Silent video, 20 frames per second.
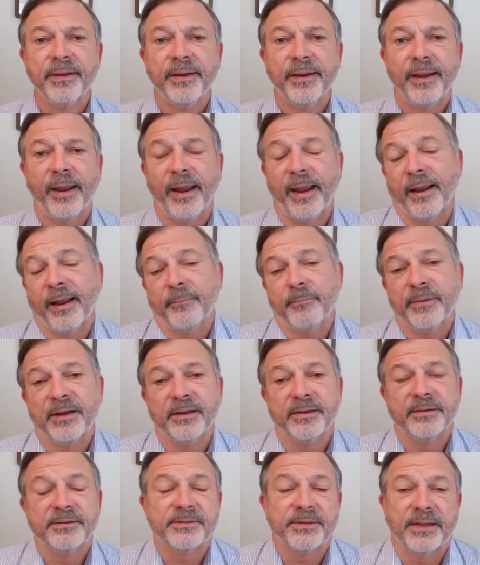and
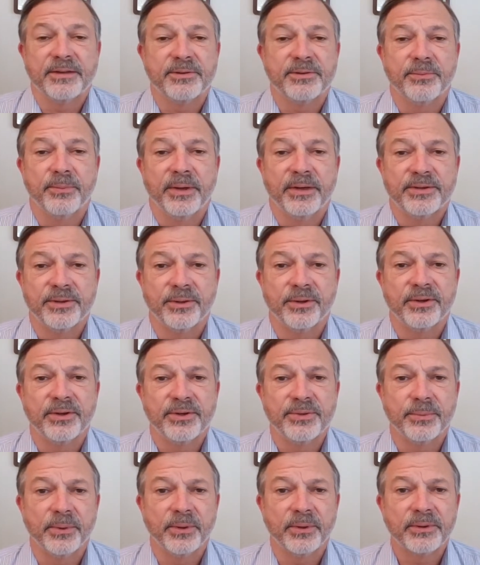because that's the way it's always
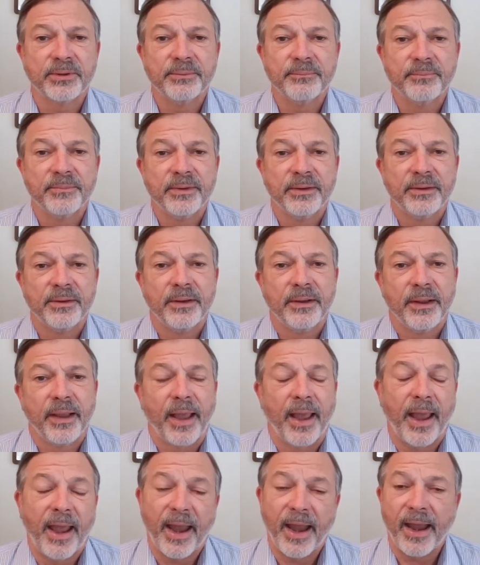worked.
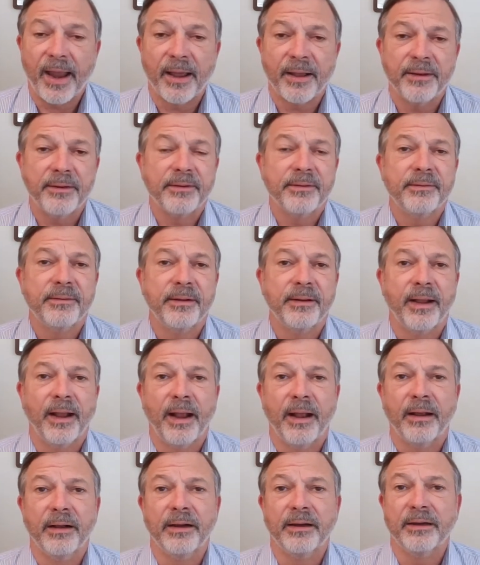And
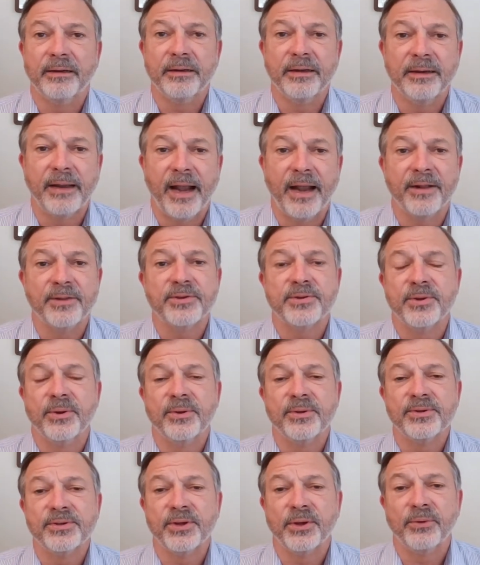so and
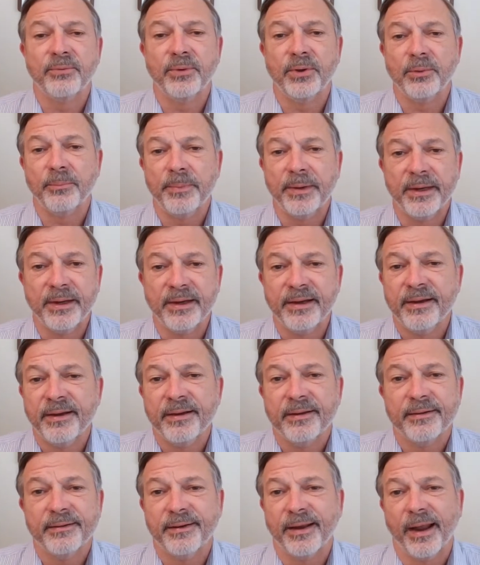so will be
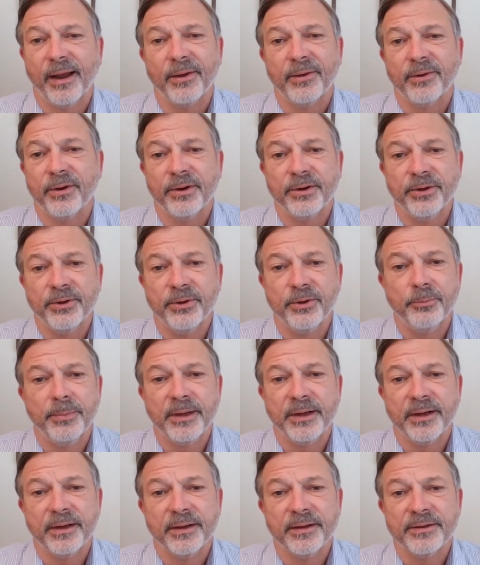down on you
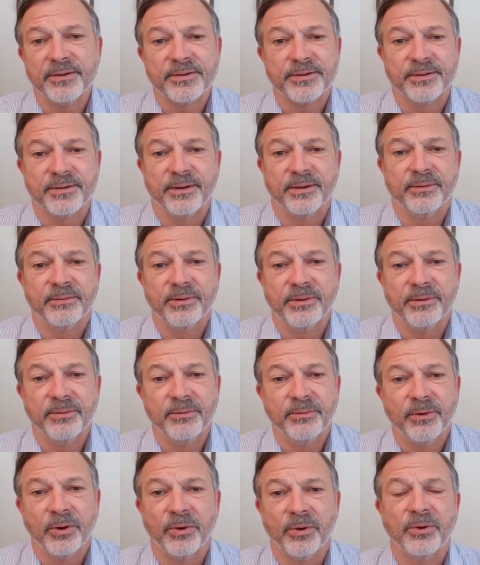because you know you
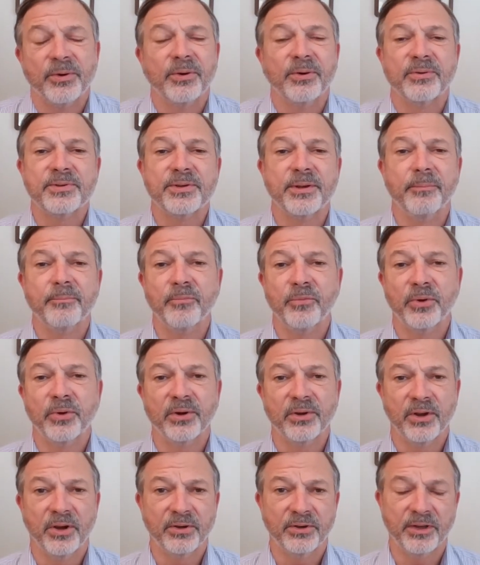hurt her somewhere
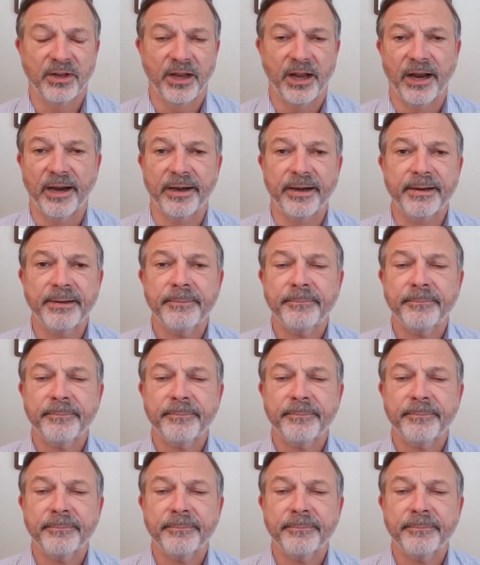along the line.